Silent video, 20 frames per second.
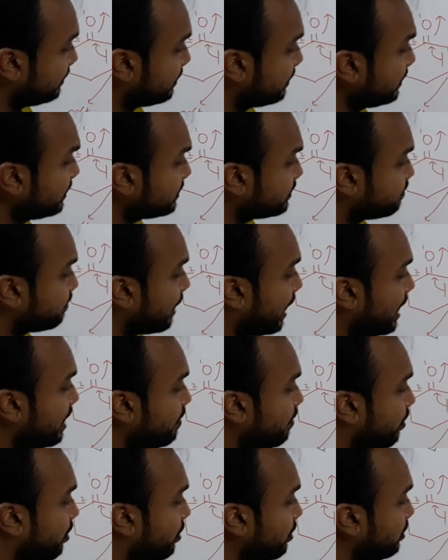this
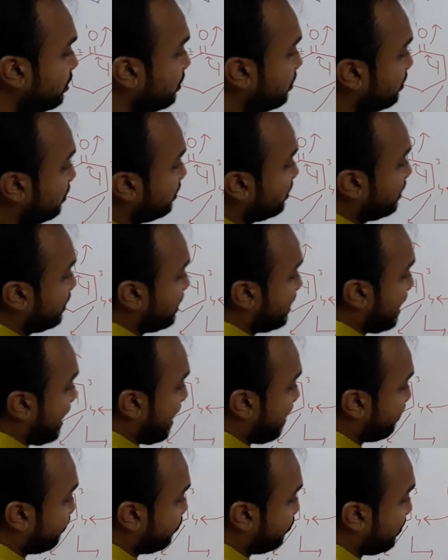pi one
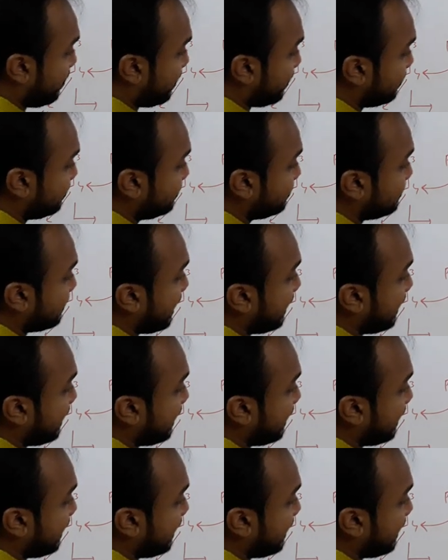abstracts this